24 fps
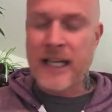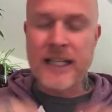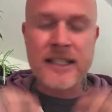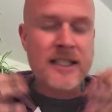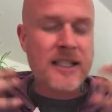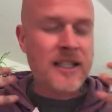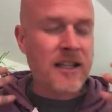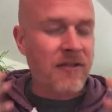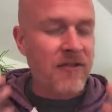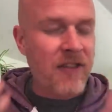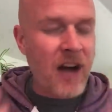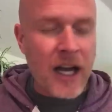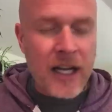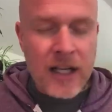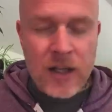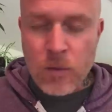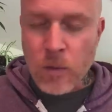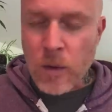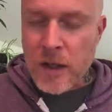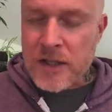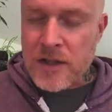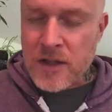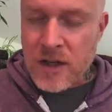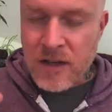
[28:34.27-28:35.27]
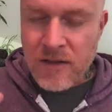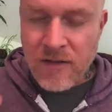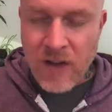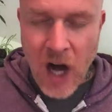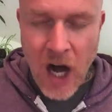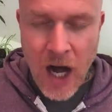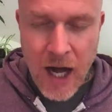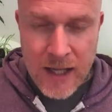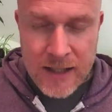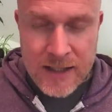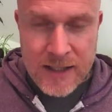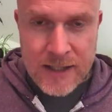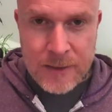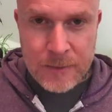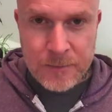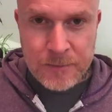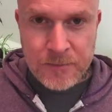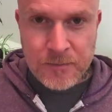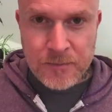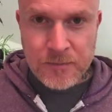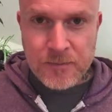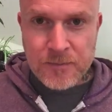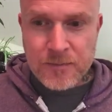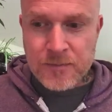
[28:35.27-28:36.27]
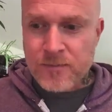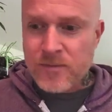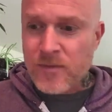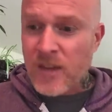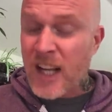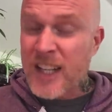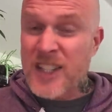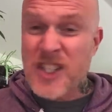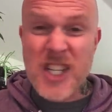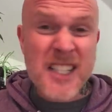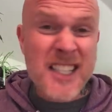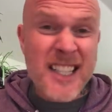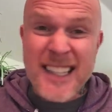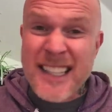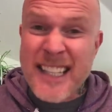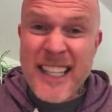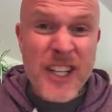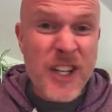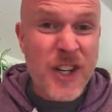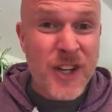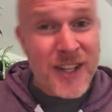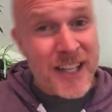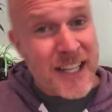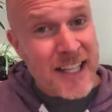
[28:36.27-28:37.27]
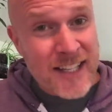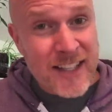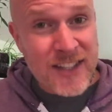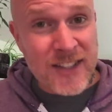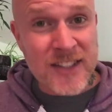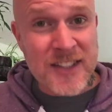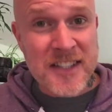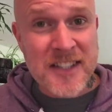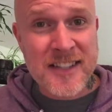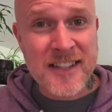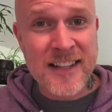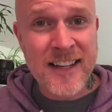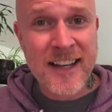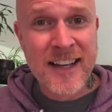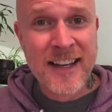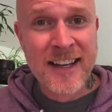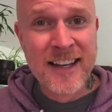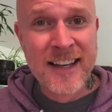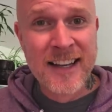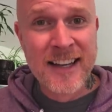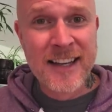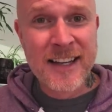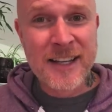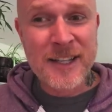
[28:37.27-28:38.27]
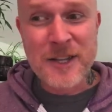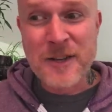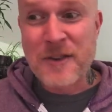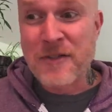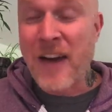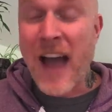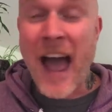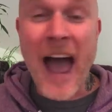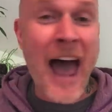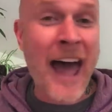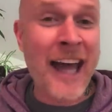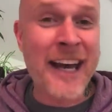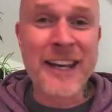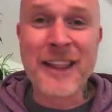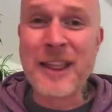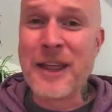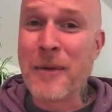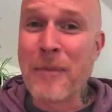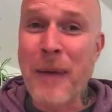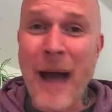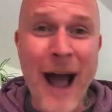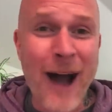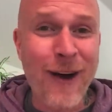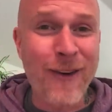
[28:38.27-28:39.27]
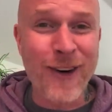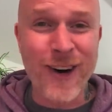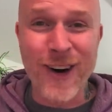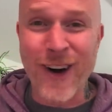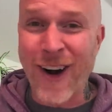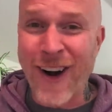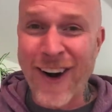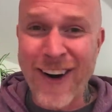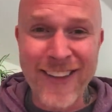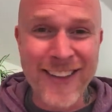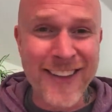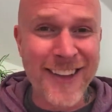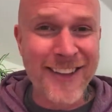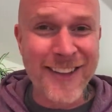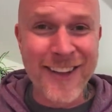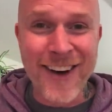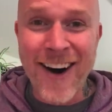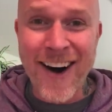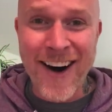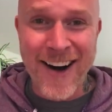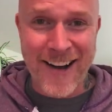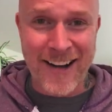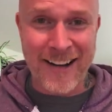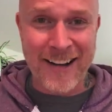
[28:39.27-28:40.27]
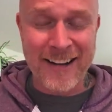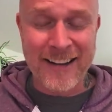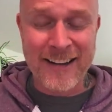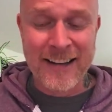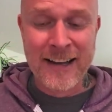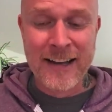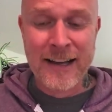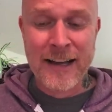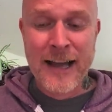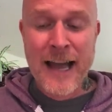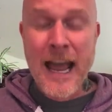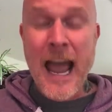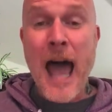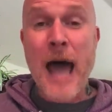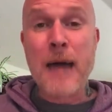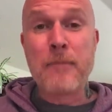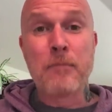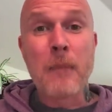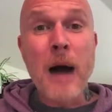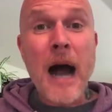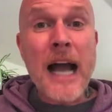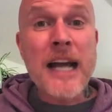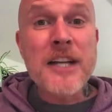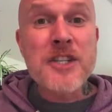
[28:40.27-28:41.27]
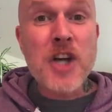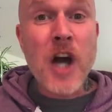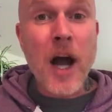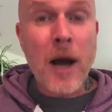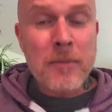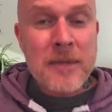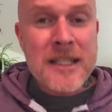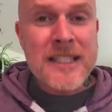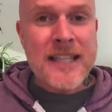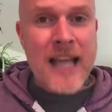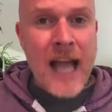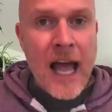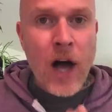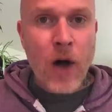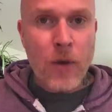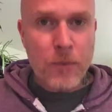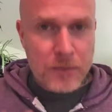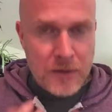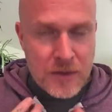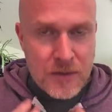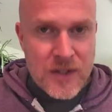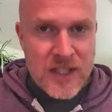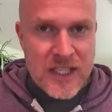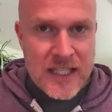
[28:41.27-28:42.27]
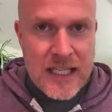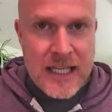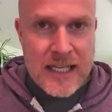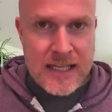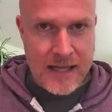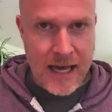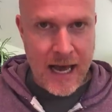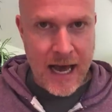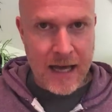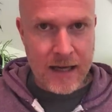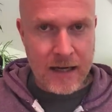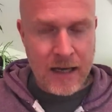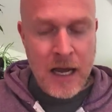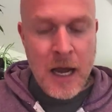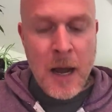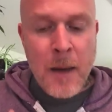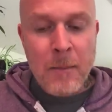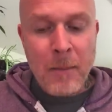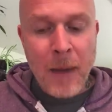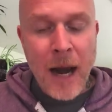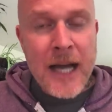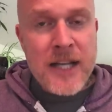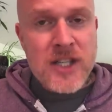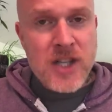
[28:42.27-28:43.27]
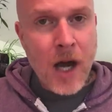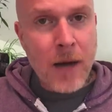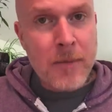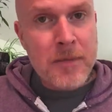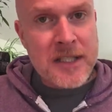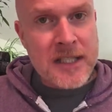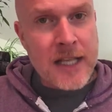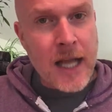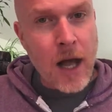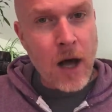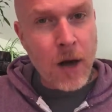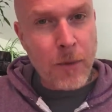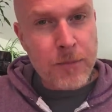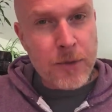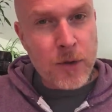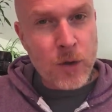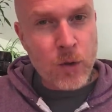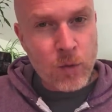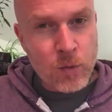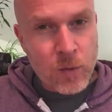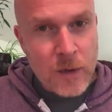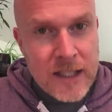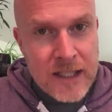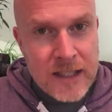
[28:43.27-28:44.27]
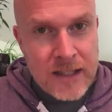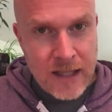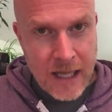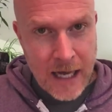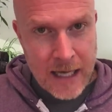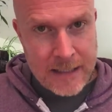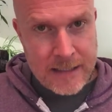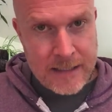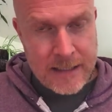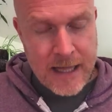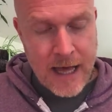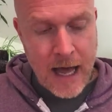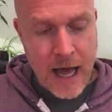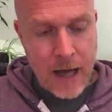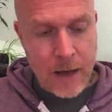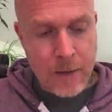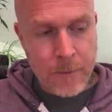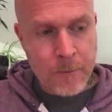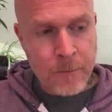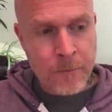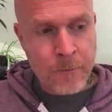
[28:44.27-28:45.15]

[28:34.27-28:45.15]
It's the fucking Wizard of Oz. Just click your heels. You've had the power all along. And my job is to help you see that. My job is to help you realize that.